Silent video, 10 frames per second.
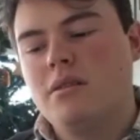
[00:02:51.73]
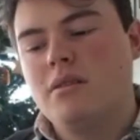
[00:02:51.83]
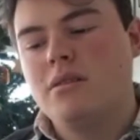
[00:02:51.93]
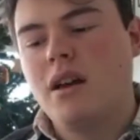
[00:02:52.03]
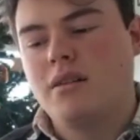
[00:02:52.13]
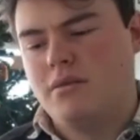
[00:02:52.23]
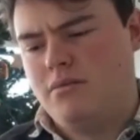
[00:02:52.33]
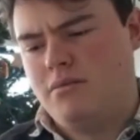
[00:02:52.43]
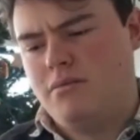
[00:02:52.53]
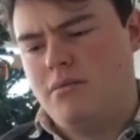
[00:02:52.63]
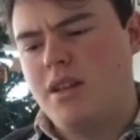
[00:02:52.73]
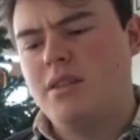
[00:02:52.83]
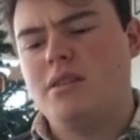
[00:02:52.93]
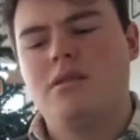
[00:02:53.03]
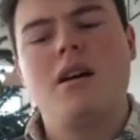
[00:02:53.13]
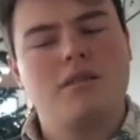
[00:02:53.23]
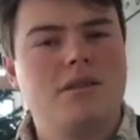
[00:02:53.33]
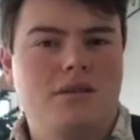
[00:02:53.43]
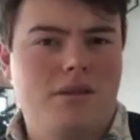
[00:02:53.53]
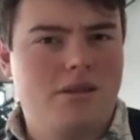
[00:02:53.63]

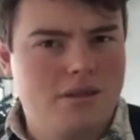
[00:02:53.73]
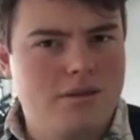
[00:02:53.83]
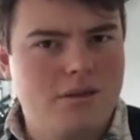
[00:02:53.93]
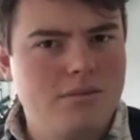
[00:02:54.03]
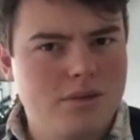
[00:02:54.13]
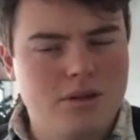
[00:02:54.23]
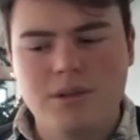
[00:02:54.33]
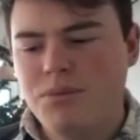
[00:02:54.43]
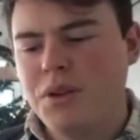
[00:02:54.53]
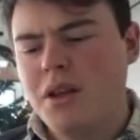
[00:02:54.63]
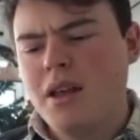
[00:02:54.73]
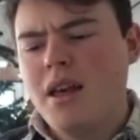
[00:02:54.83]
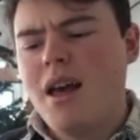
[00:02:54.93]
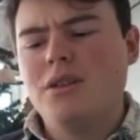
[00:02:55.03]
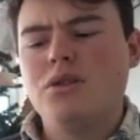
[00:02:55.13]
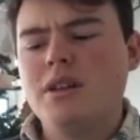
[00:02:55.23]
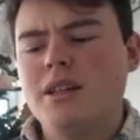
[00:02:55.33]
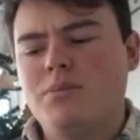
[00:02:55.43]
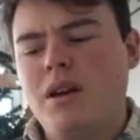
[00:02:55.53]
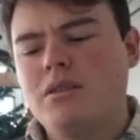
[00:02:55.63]
the high street, doing
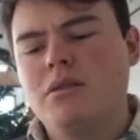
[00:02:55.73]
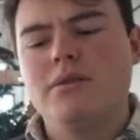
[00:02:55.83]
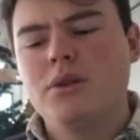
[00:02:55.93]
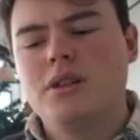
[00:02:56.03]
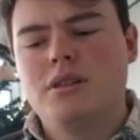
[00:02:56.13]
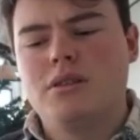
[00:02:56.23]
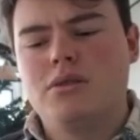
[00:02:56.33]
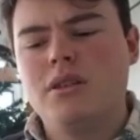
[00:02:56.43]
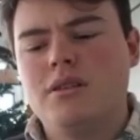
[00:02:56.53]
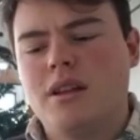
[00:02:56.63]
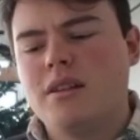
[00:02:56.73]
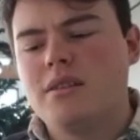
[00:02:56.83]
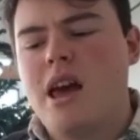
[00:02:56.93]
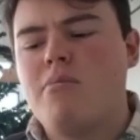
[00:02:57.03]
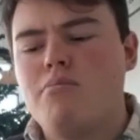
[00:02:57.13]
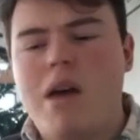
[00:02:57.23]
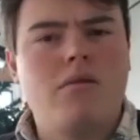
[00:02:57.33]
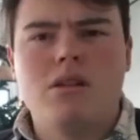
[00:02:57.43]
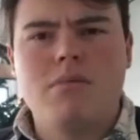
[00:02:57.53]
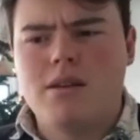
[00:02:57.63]
his best to avoid the street sellers and
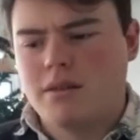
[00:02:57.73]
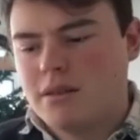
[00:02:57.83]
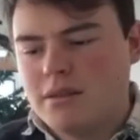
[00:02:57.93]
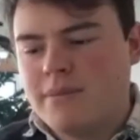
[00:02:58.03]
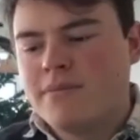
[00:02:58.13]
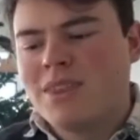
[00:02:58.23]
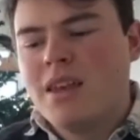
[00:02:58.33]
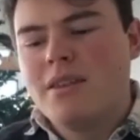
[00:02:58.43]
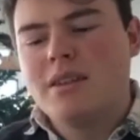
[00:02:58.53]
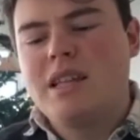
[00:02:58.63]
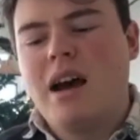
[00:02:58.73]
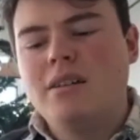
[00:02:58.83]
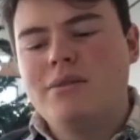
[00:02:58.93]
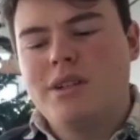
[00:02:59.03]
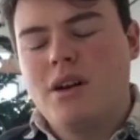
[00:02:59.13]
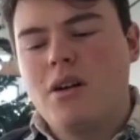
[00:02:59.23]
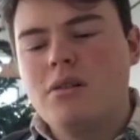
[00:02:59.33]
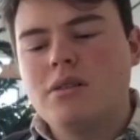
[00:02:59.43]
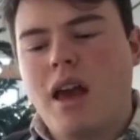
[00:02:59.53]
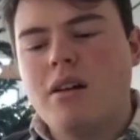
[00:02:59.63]
merrymakers, the sound of an
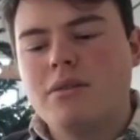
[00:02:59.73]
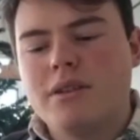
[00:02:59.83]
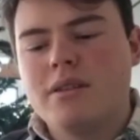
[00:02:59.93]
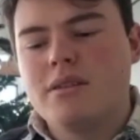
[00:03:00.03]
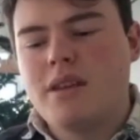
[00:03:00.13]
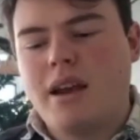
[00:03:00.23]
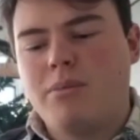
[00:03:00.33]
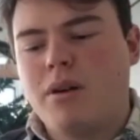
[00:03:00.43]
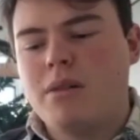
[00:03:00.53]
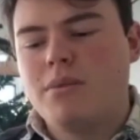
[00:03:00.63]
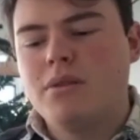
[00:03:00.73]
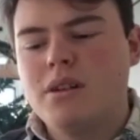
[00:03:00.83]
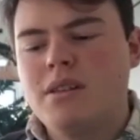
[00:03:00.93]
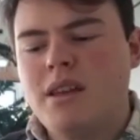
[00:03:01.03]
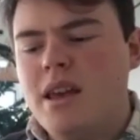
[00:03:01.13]
old elfin sackpipe caught his